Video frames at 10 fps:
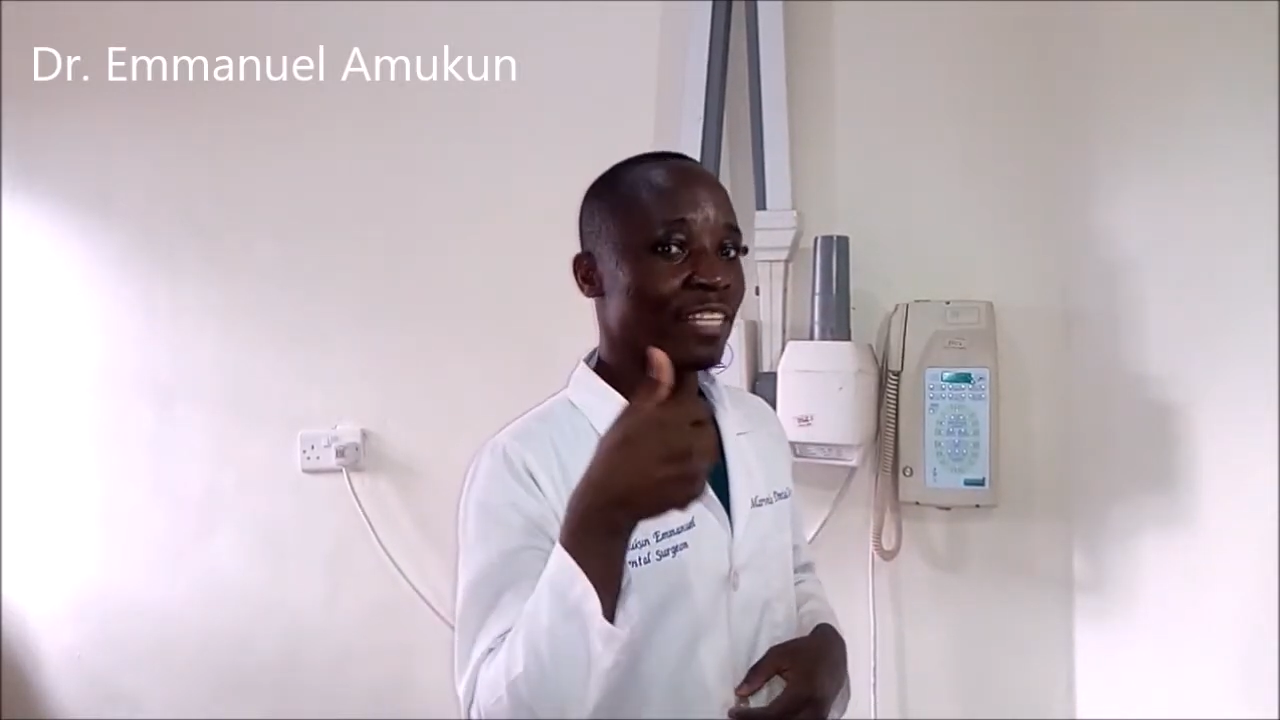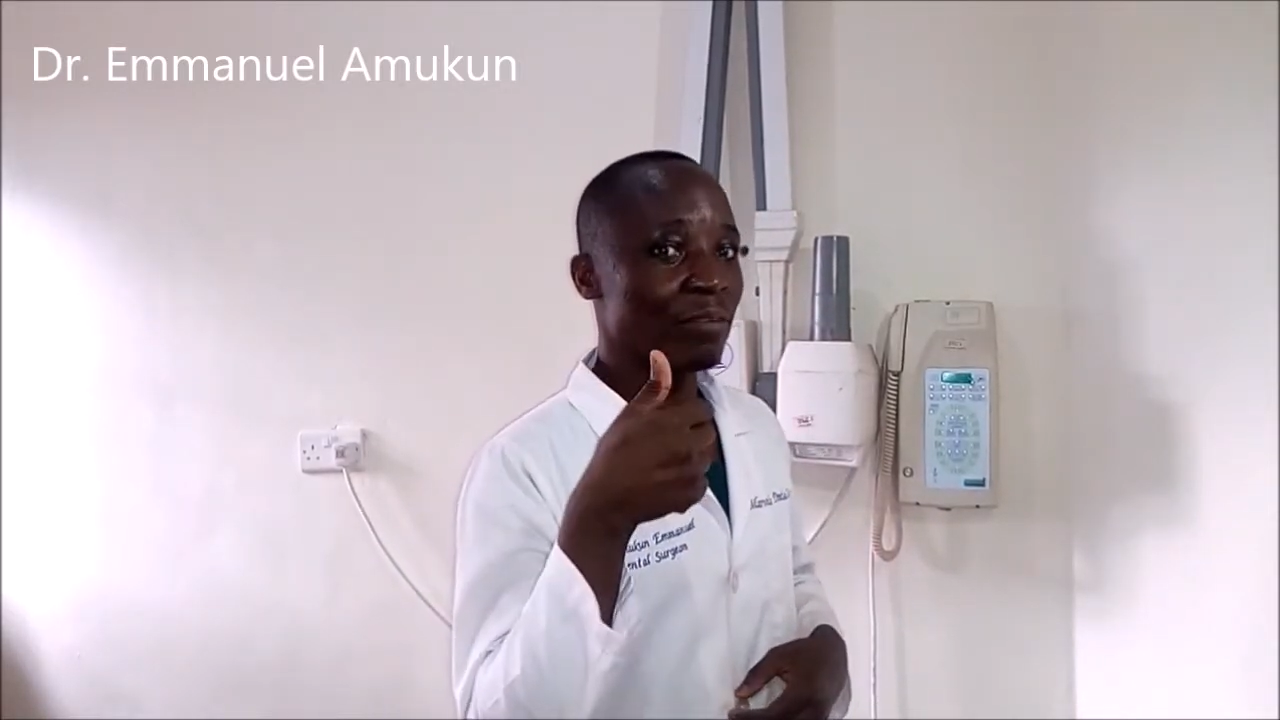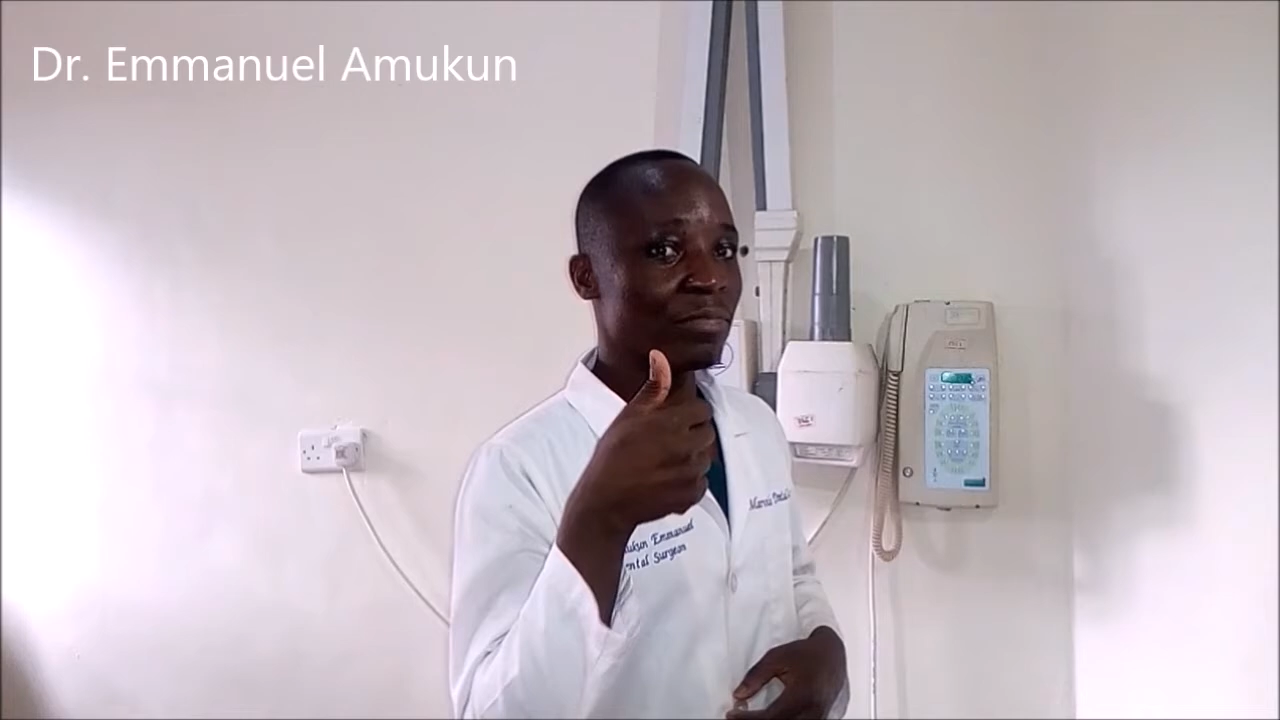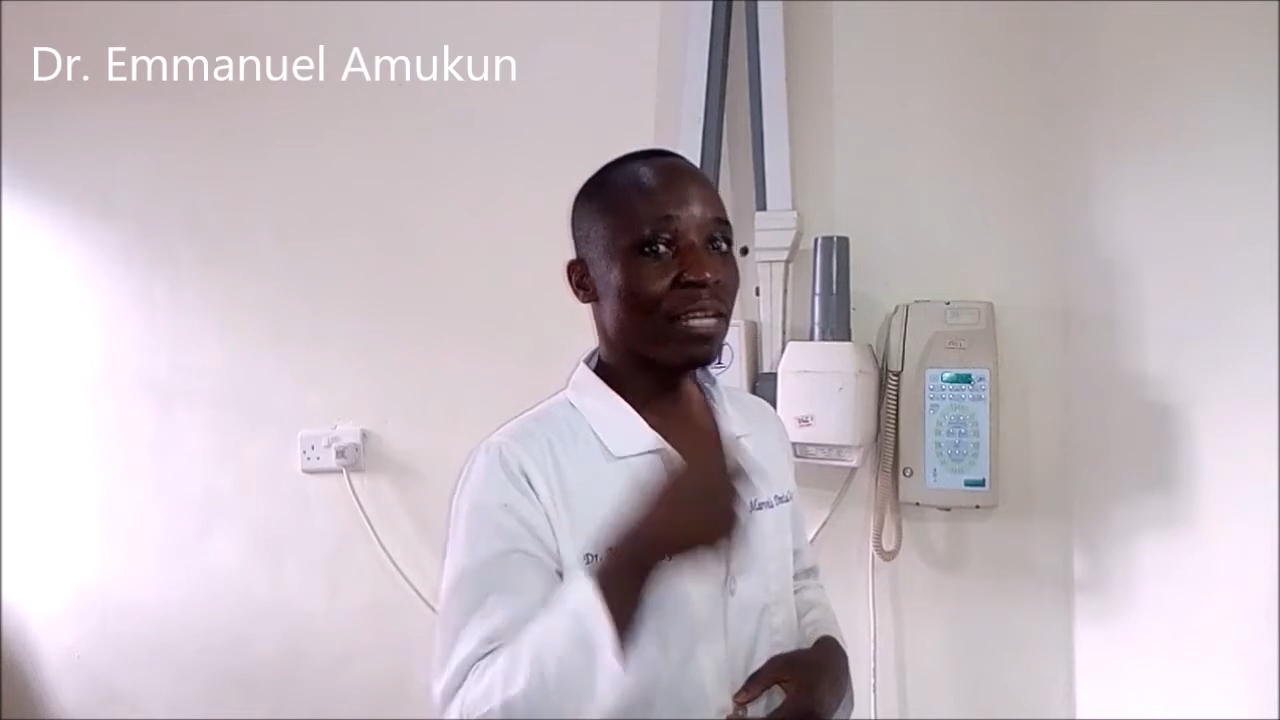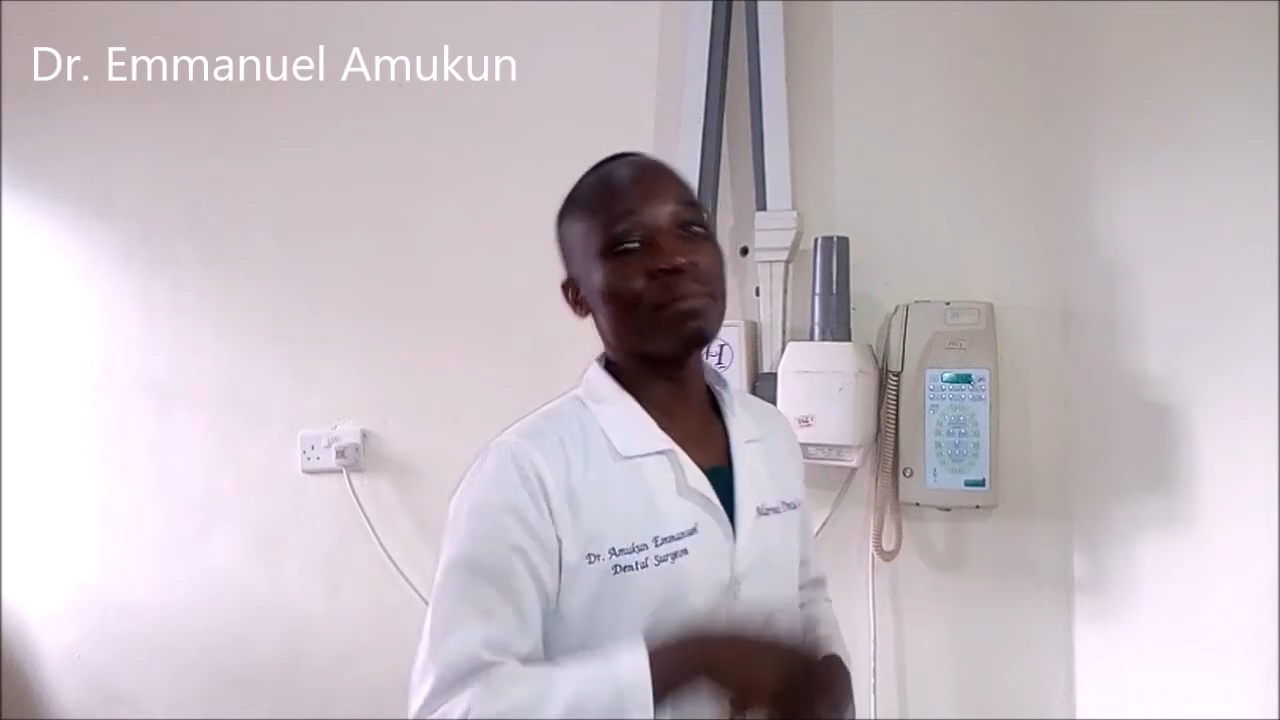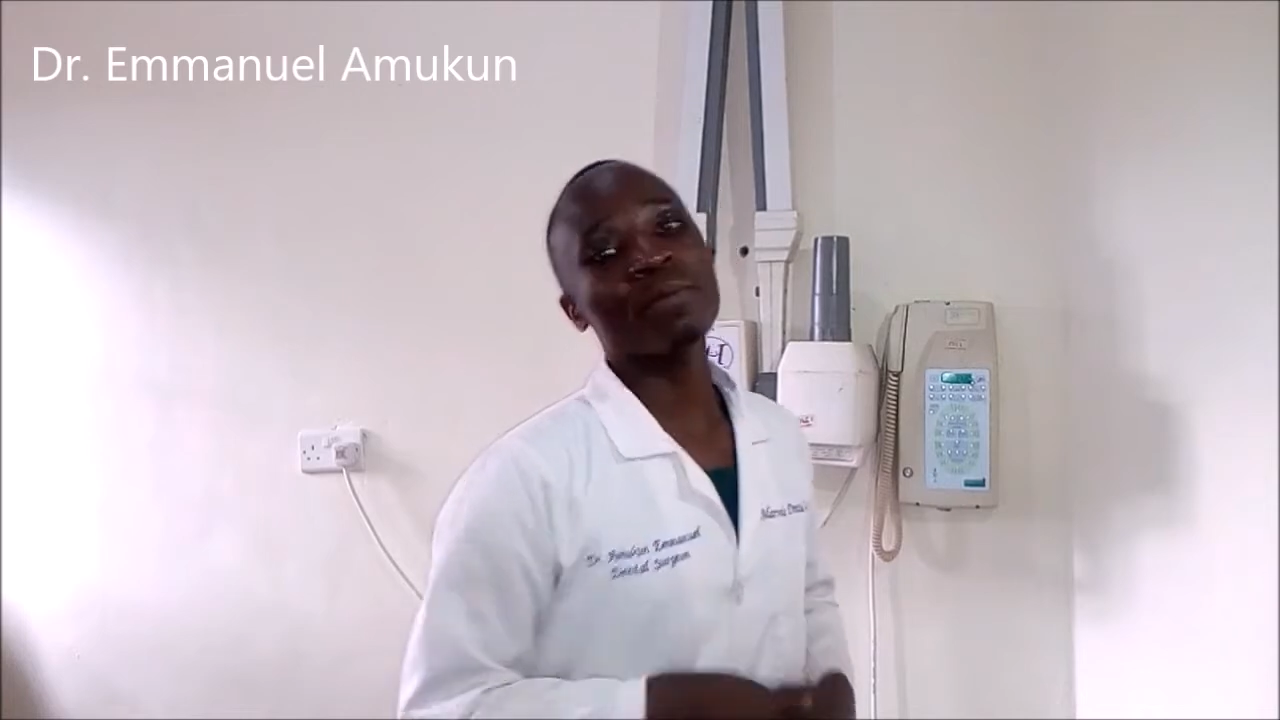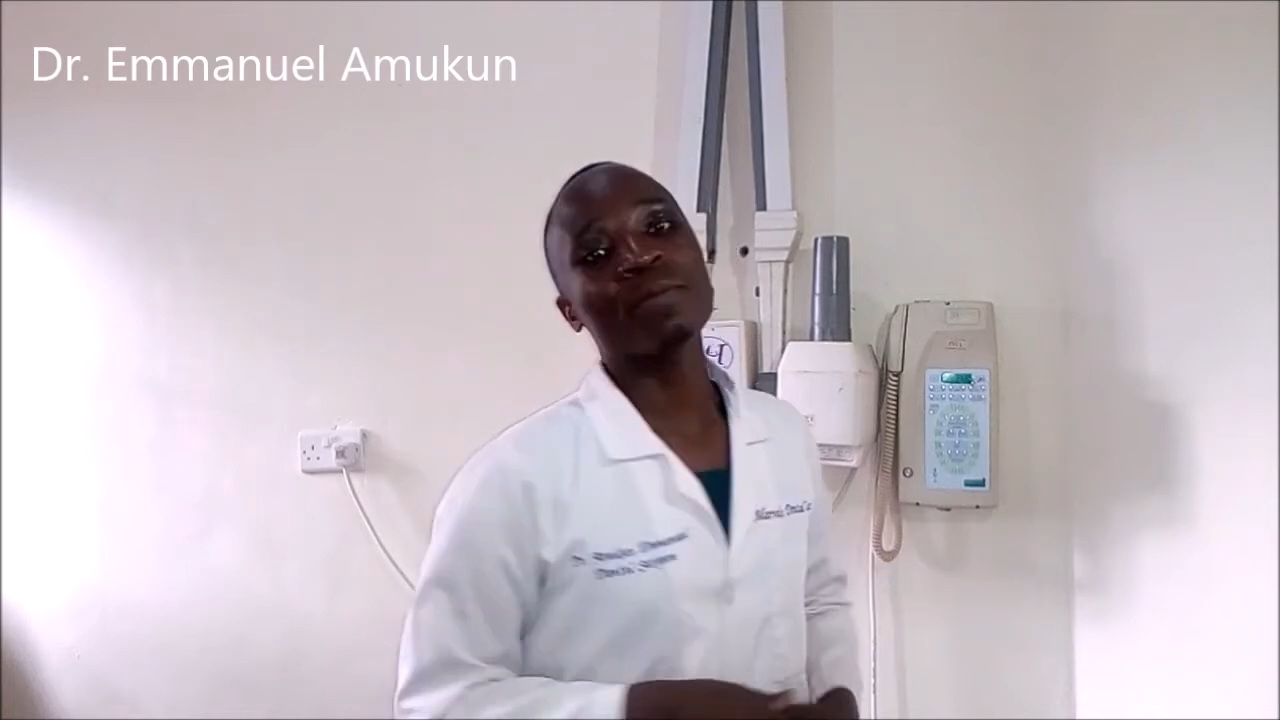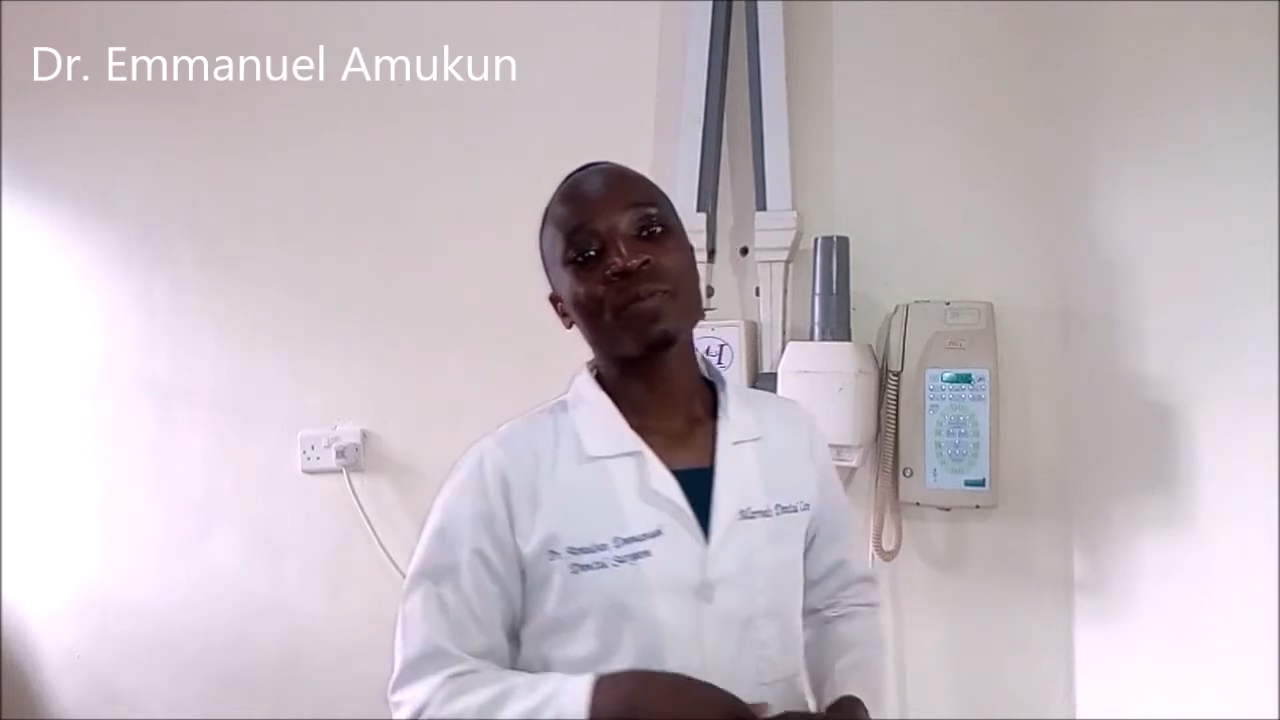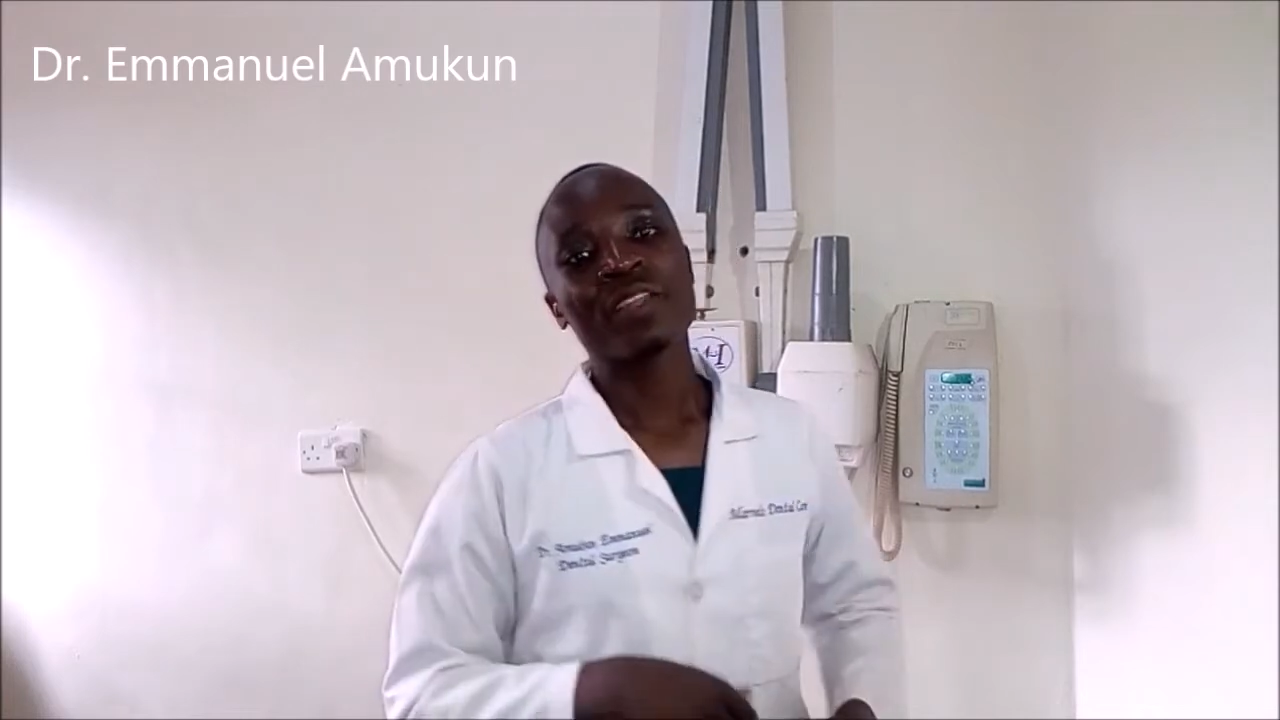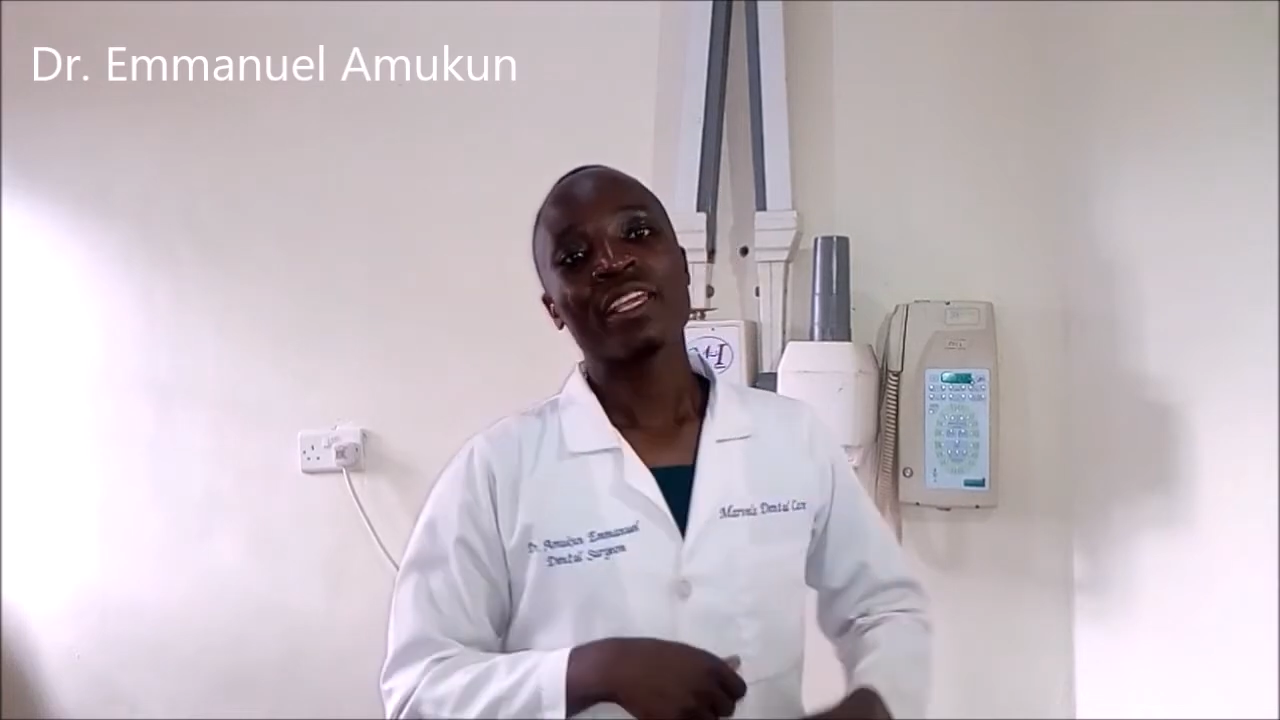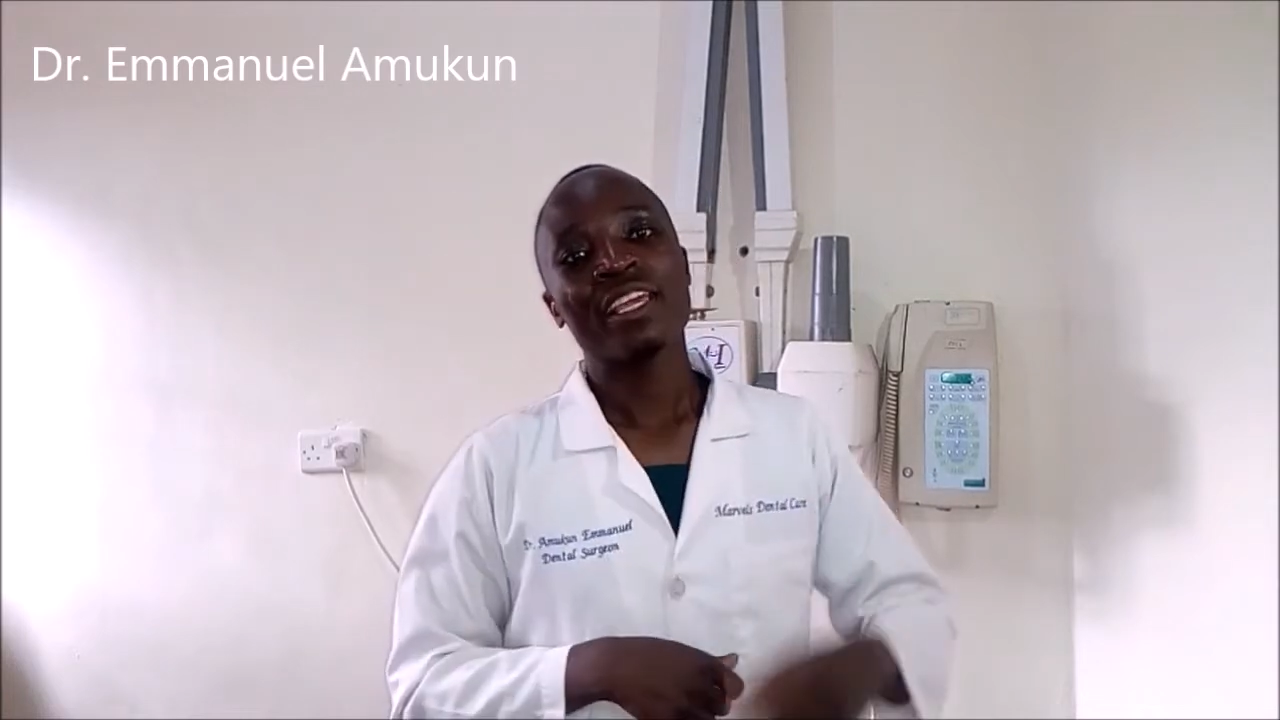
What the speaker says: thumbs up,